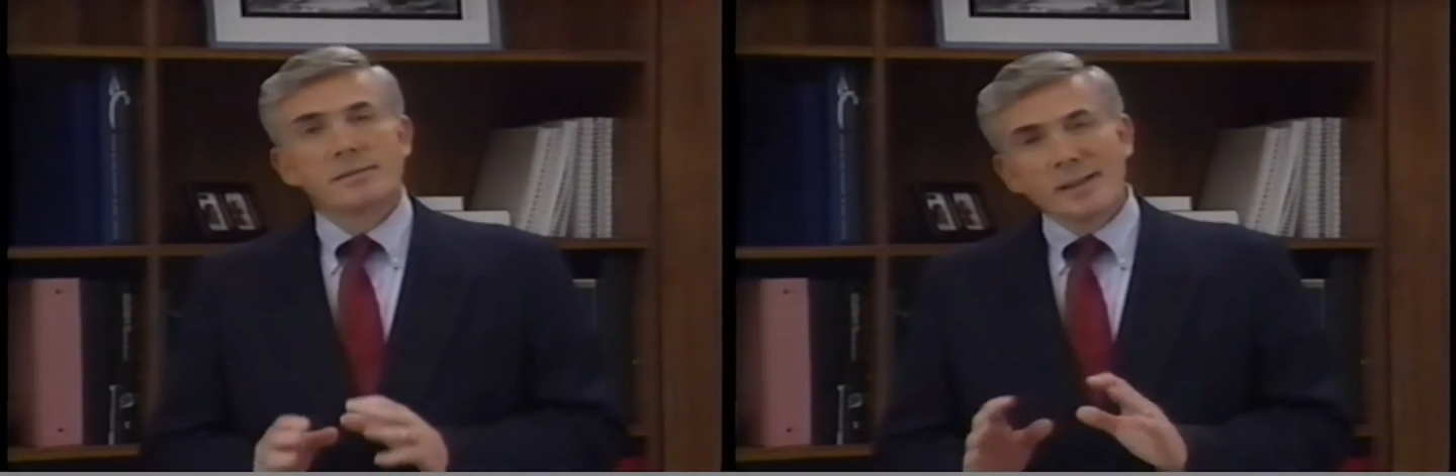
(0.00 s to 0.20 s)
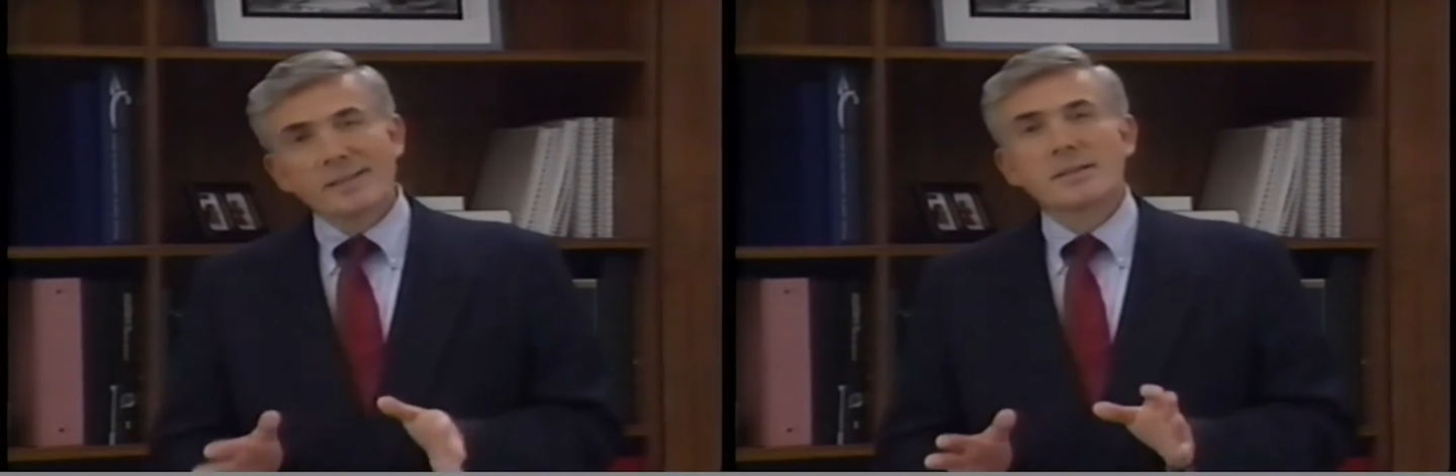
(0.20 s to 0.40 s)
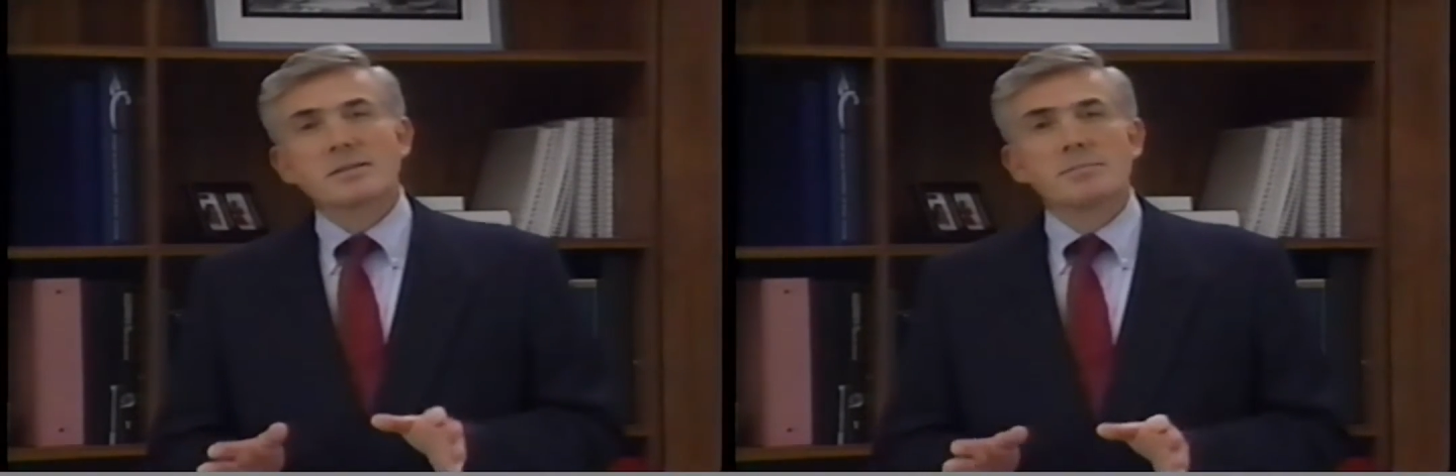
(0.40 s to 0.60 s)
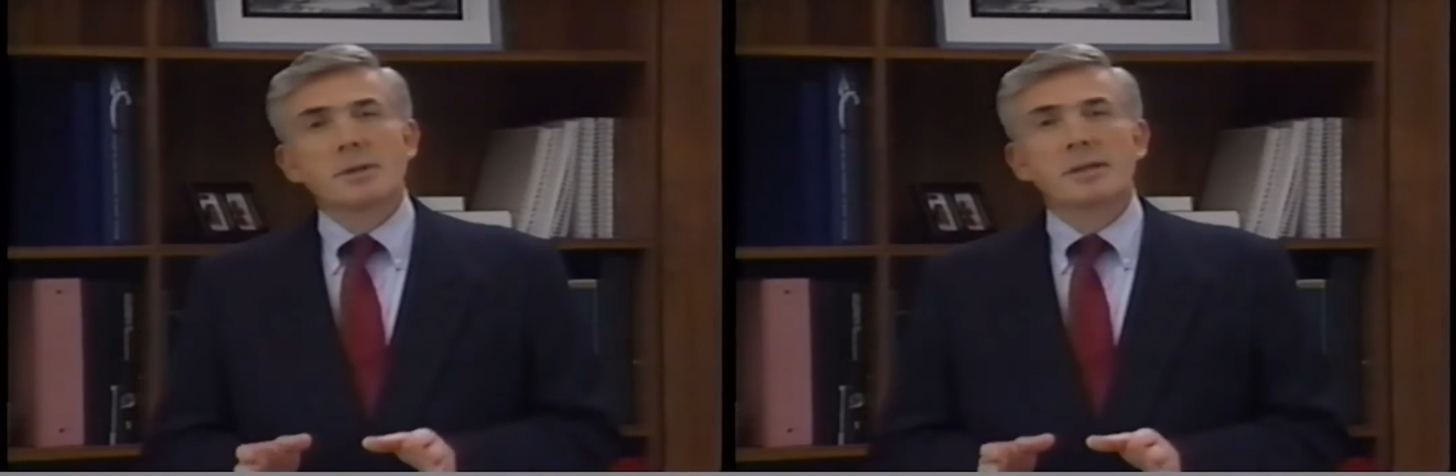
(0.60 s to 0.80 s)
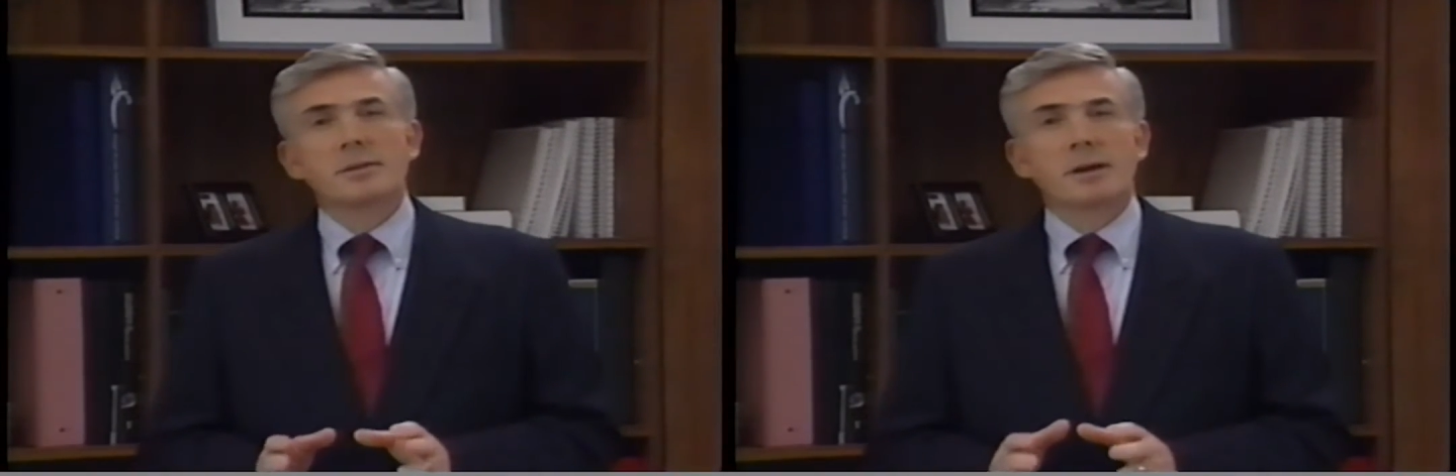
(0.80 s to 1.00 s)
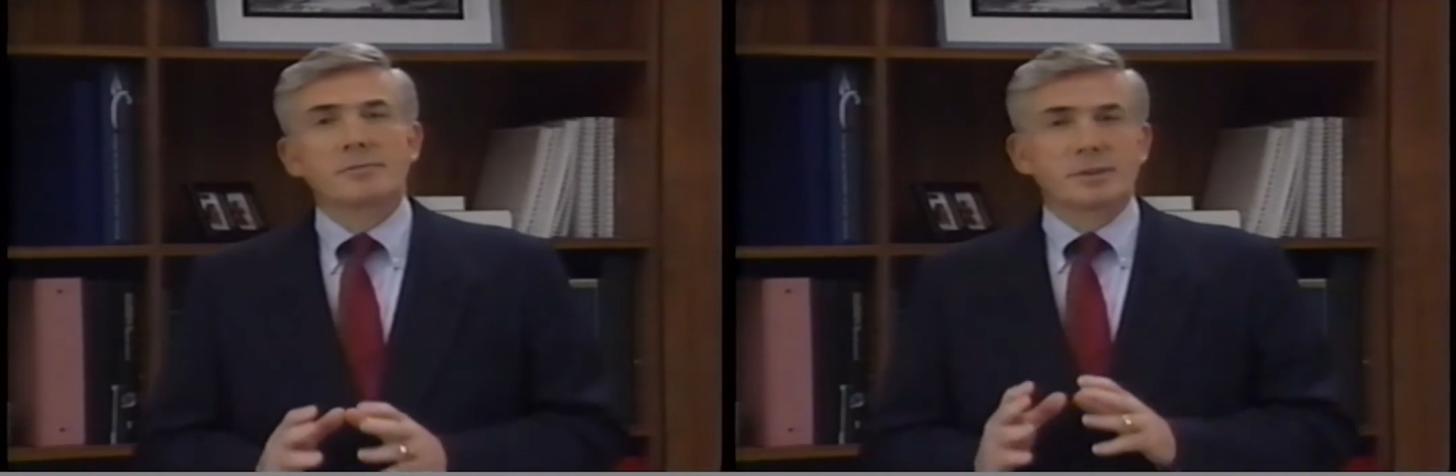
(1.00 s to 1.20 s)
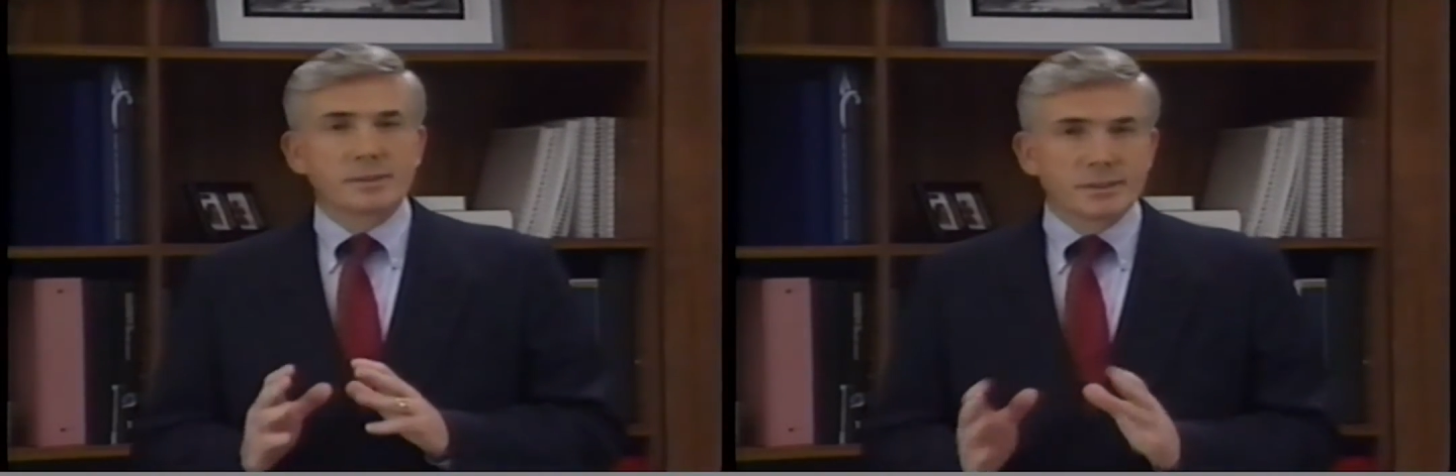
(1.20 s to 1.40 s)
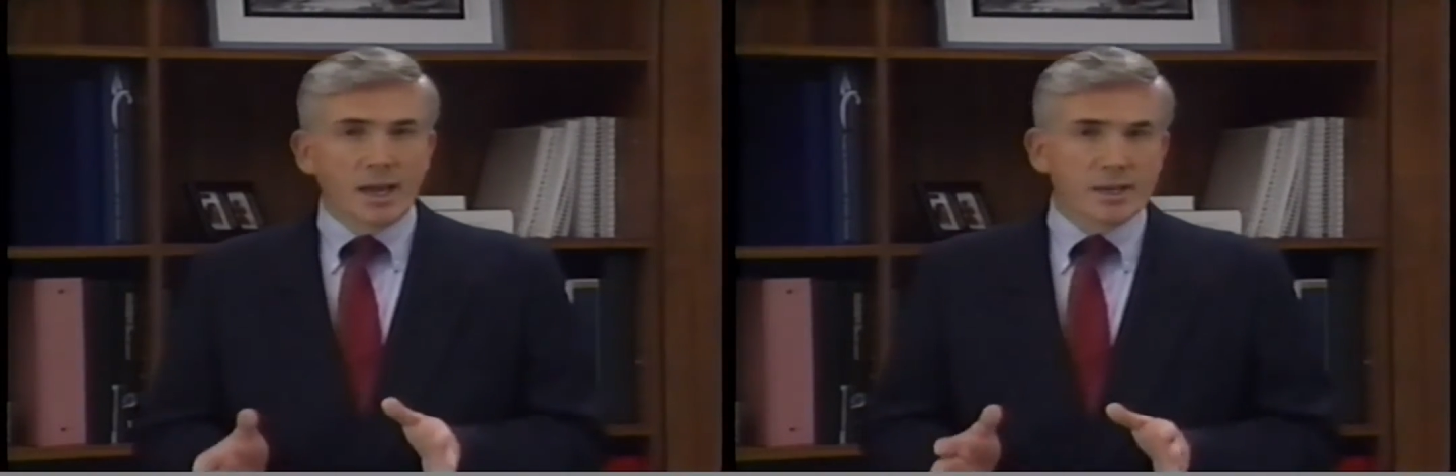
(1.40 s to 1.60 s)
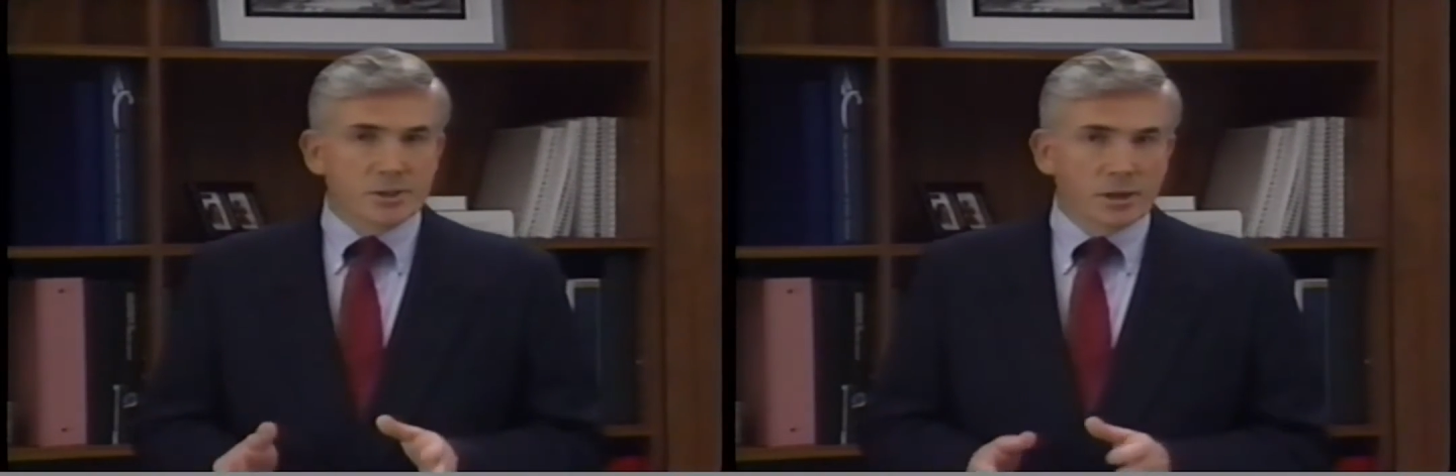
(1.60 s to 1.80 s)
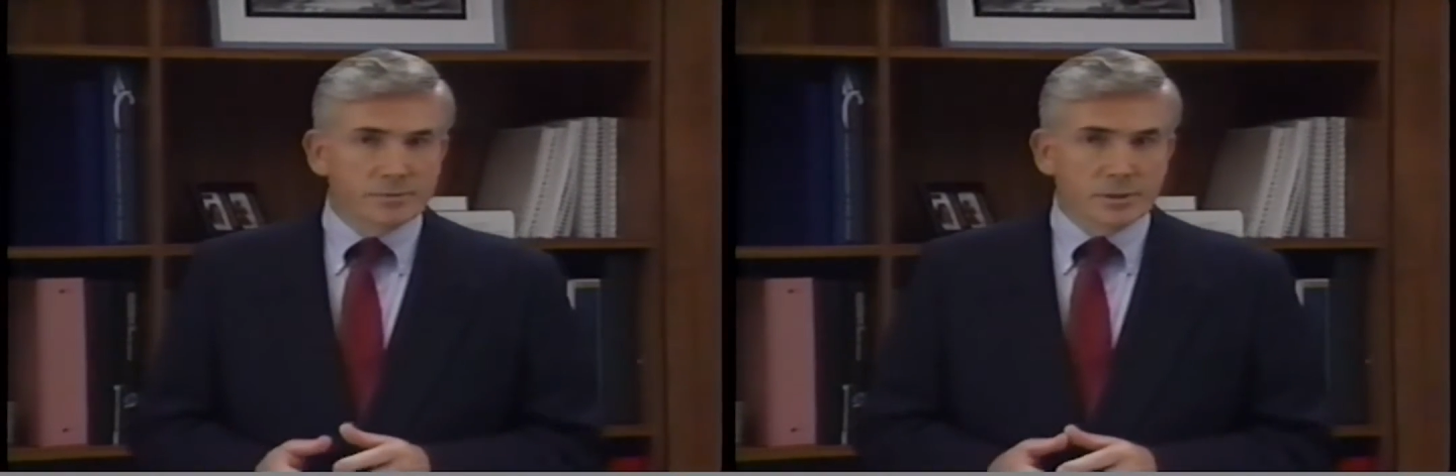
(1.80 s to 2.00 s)
That doesn't mean you have to dash
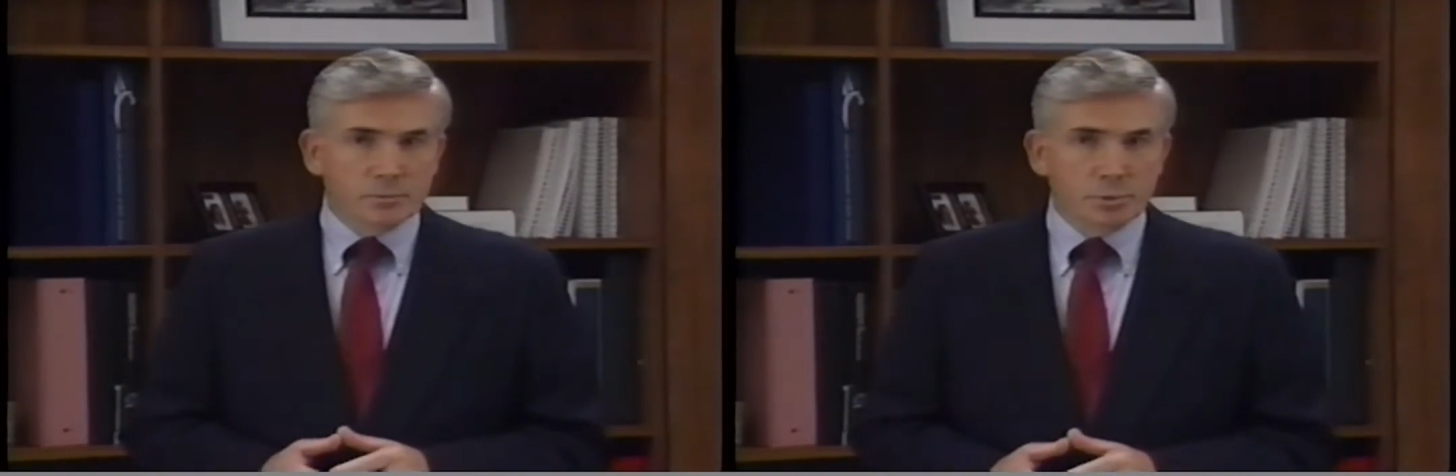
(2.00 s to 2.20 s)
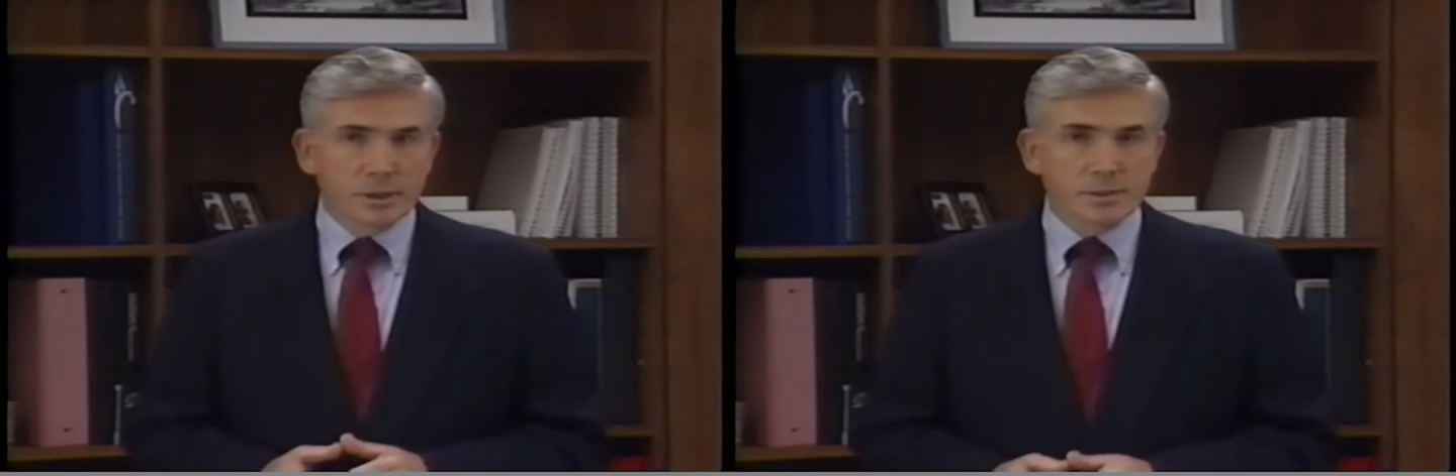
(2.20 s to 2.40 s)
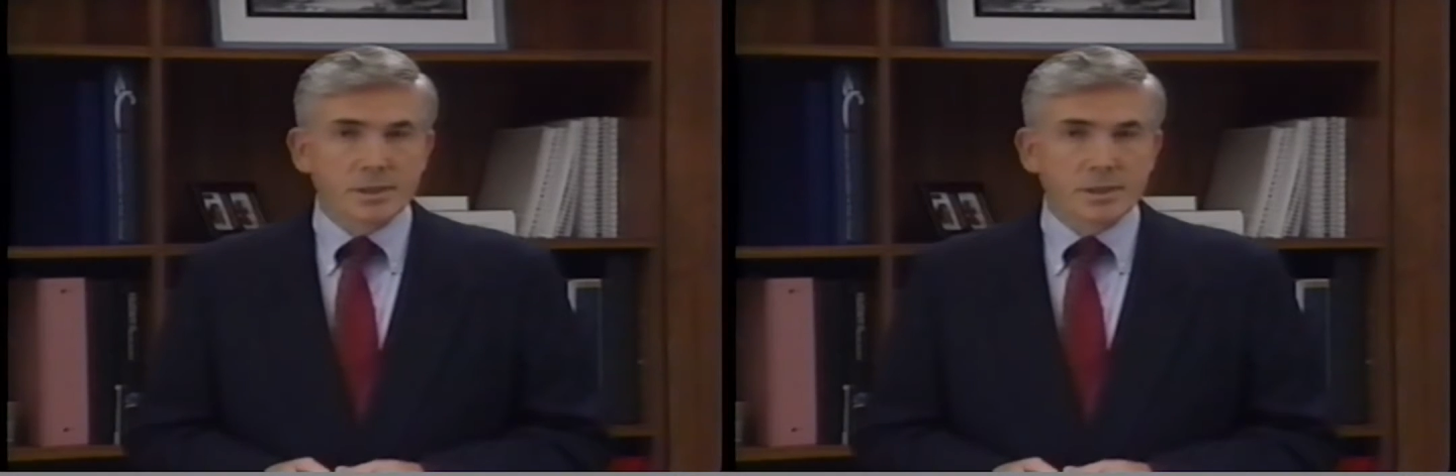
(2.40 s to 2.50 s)
off to the printers